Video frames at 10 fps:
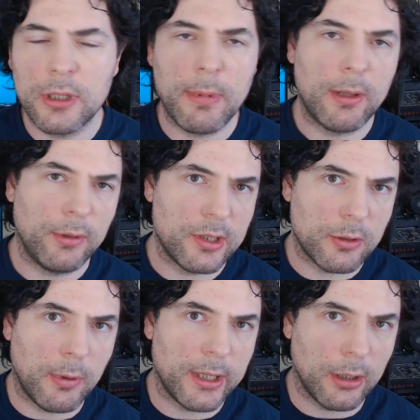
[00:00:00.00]
about this
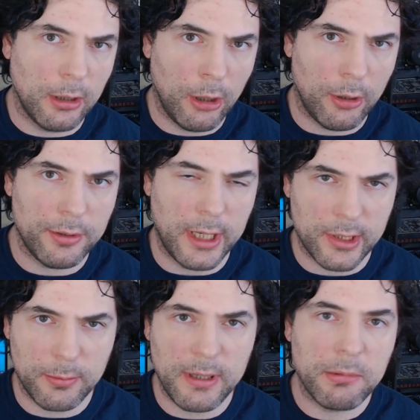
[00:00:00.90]
quite a lot
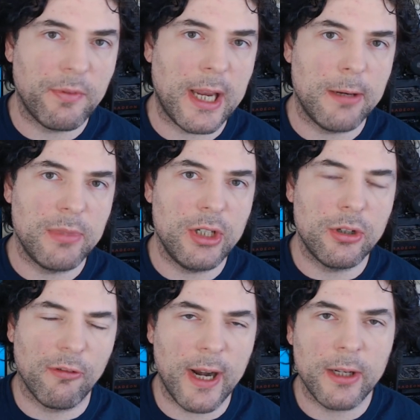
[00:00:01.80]
next week with AMD
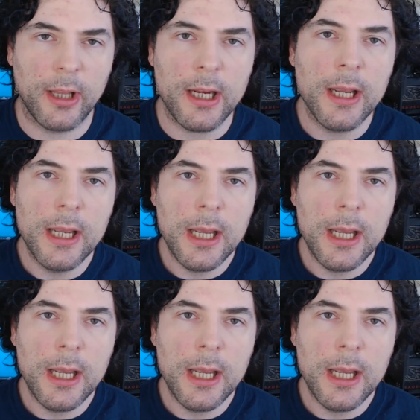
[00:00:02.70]
directly,